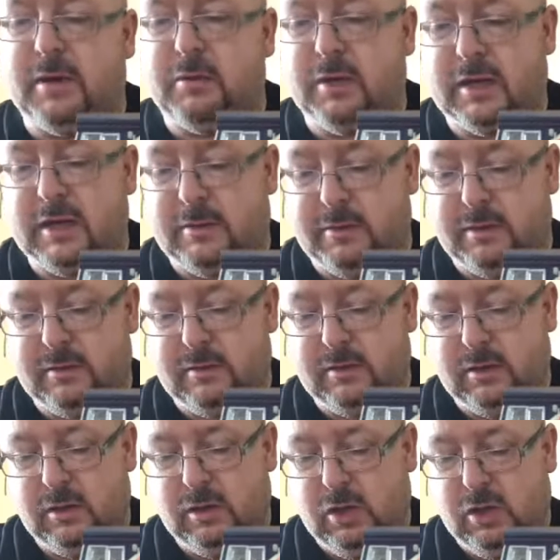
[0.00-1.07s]
powercab.
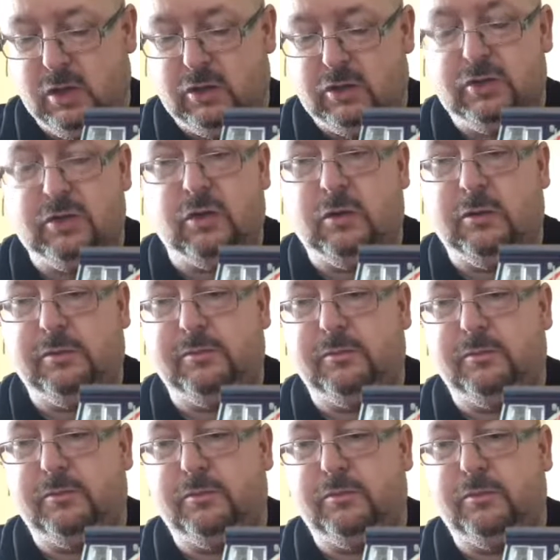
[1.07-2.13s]
So,
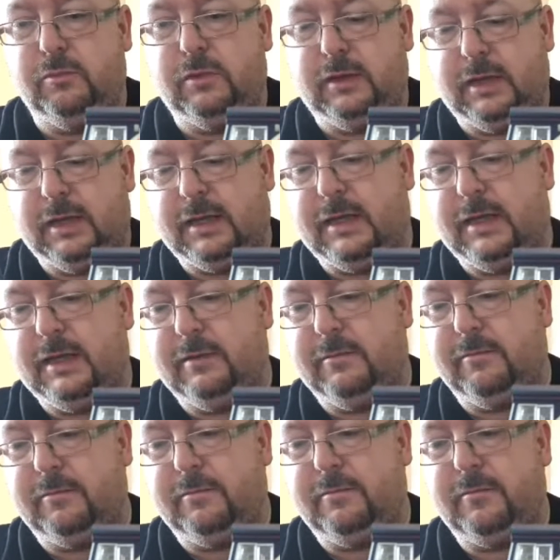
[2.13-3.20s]
yeah,
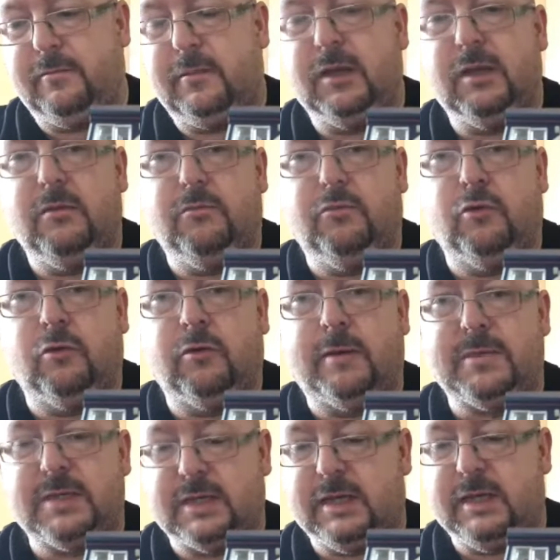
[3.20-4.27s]
again,
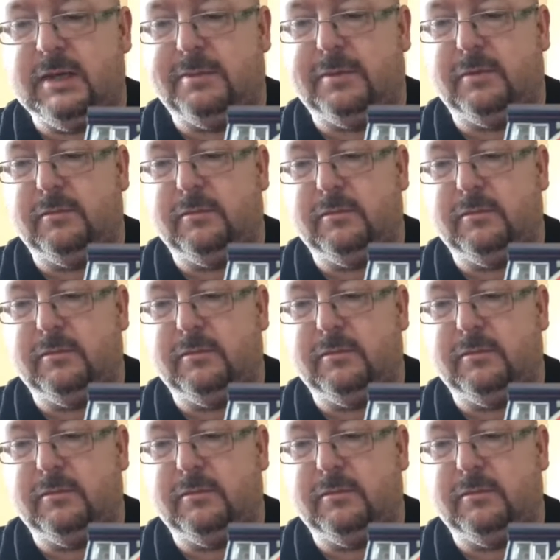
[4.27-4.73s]
program escape.